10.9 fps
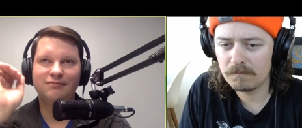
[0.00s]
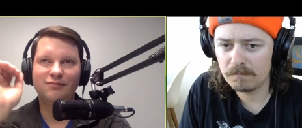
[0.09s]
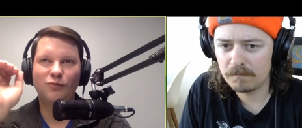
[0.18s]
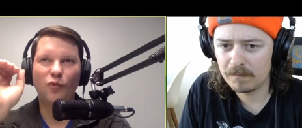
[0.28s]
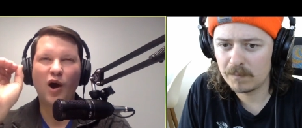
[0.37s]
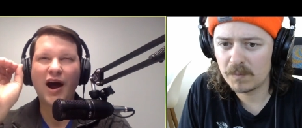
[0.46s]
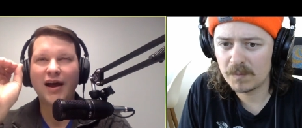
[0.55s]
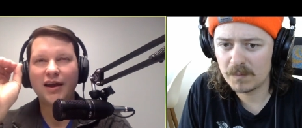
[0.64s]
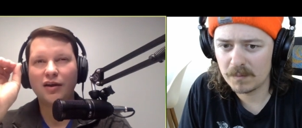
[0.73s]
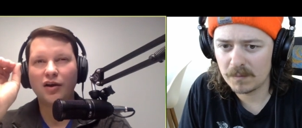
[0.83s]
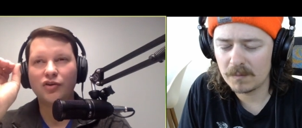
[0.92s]

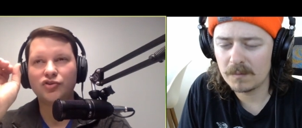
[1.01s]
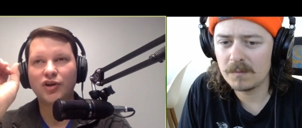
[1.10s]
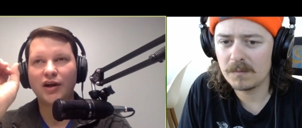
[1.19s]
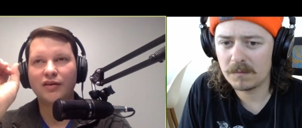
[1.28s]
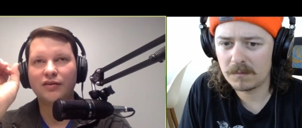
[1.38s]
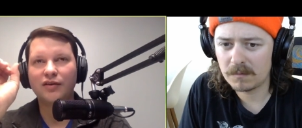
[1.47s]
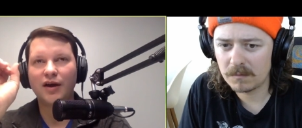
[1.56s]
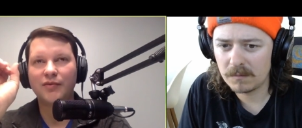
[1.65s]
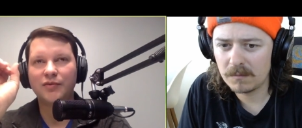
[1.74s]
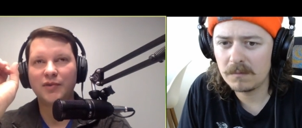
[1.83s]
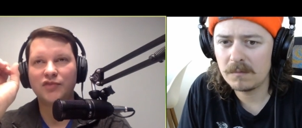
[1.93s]
Speaker 1: why are you trying to
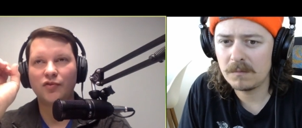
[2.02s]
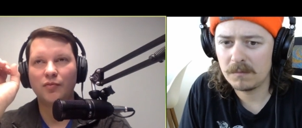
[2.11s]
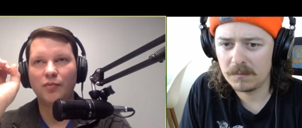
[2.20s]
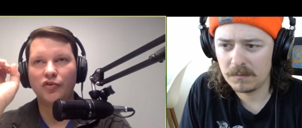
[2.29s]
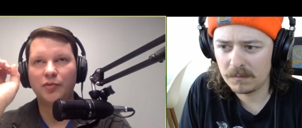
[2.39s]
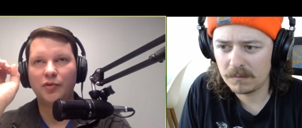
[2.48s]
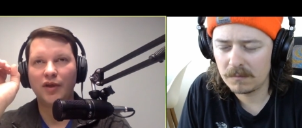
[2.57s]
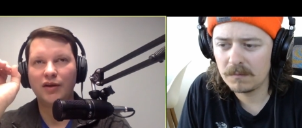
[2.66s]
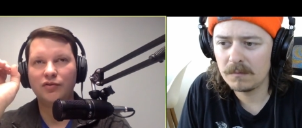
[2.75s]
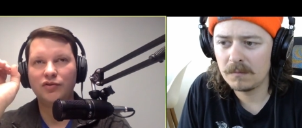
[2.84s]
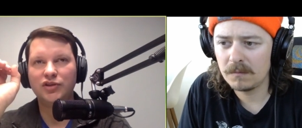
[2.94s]
optimize for multiple
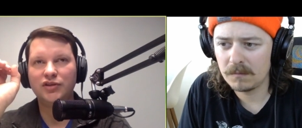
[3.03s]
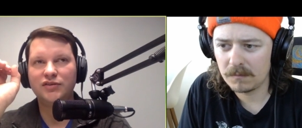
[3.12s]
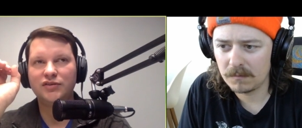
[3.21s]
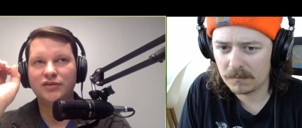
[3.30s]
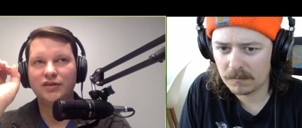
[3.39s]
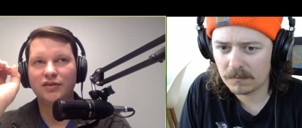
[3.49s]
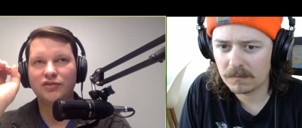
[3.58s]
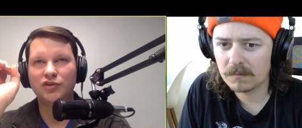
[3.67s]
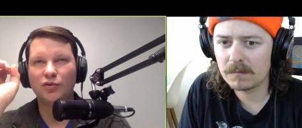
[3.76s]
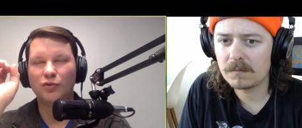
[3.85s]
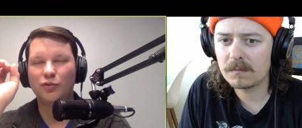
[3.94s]
languages? Do
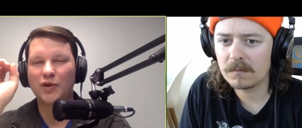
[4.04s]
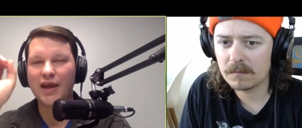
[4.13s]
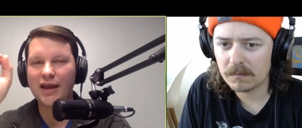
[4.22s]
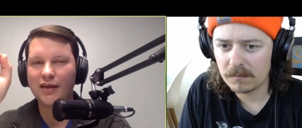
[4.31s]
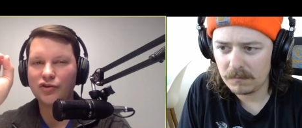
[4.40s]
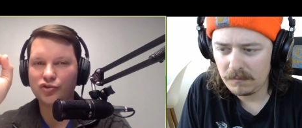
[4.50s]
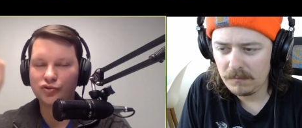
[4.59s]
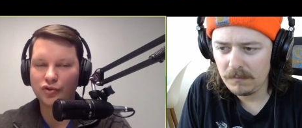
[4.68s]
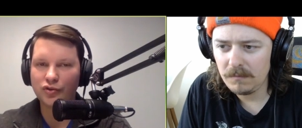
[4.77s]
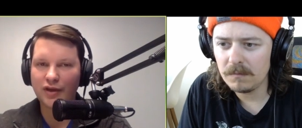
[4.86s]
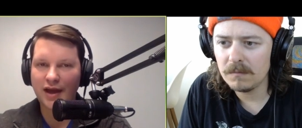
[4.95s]
you really
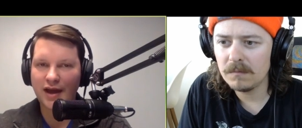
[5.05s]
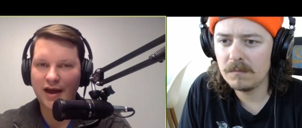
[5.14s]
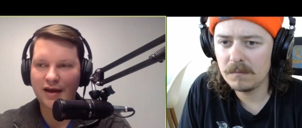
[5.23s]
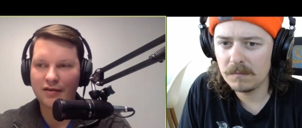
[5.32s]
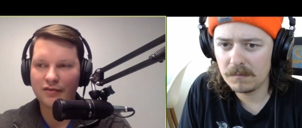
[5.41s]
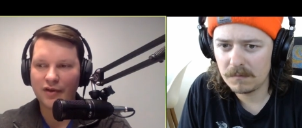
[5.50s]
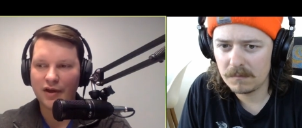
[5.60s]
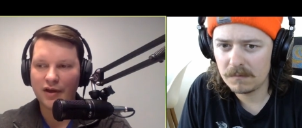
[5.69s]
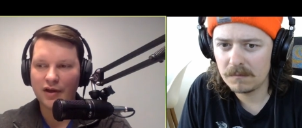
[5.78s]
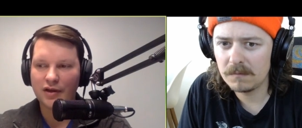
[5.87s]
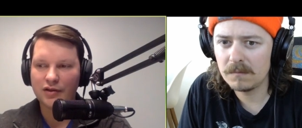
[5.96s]
truly have
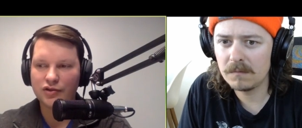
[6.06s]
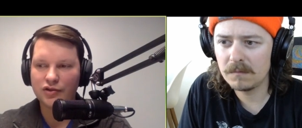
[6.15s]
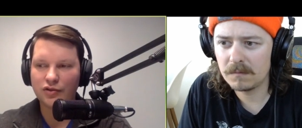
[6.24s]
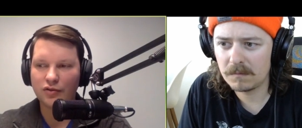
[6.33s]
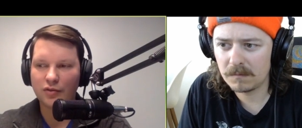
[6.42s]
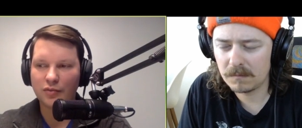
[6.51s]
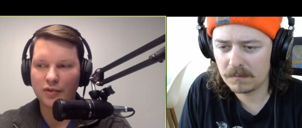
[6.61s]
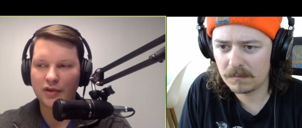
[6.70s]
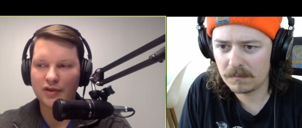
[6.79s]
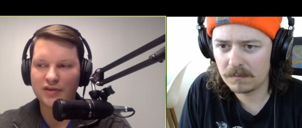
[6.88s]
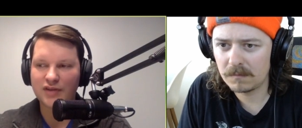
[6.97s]
two
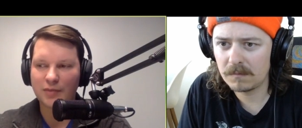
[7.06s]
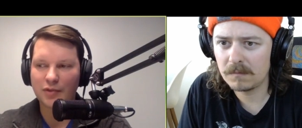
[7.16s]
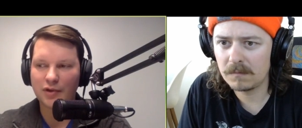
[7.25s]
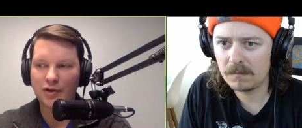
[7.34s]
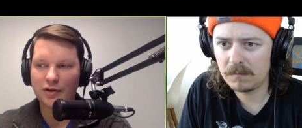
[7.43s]
completely separate